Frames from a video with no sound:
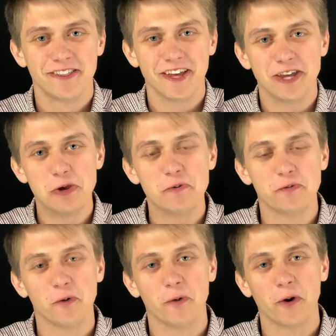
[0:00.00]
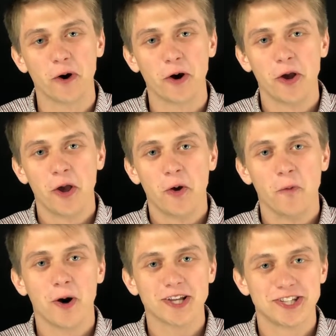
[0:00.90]
Thank you for
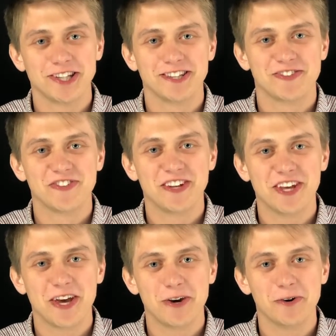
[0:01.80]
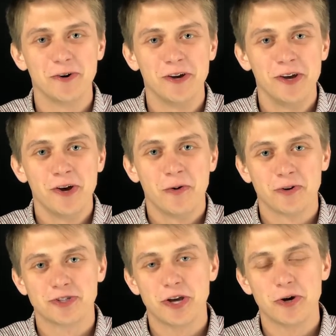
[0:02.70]
watching this video.
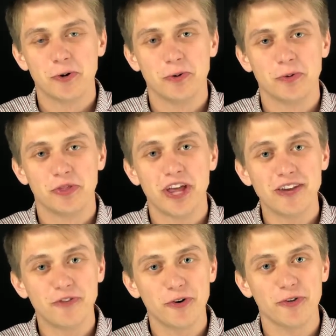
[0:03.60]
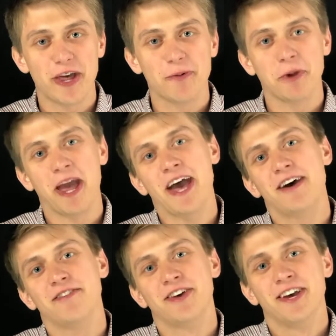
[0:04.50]
We're so thankful that we
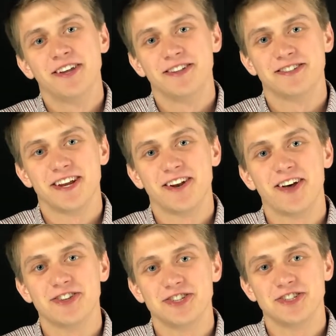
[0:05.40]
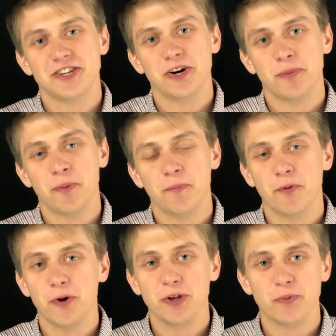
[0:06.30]
have this technology still, but
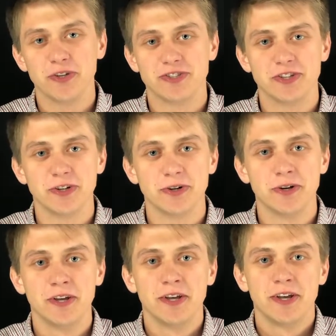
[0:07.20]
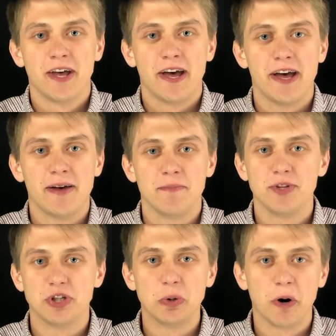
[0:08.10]
boy, do we still
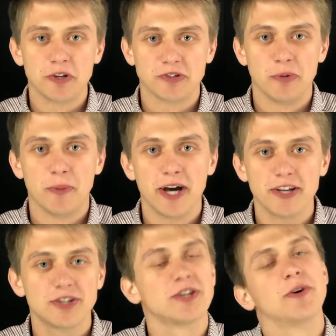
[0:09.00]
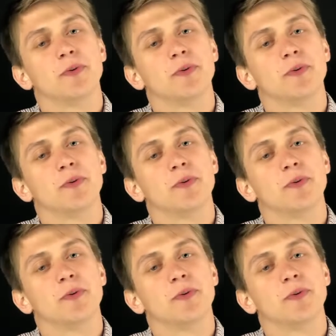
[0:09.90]
miss you all so much.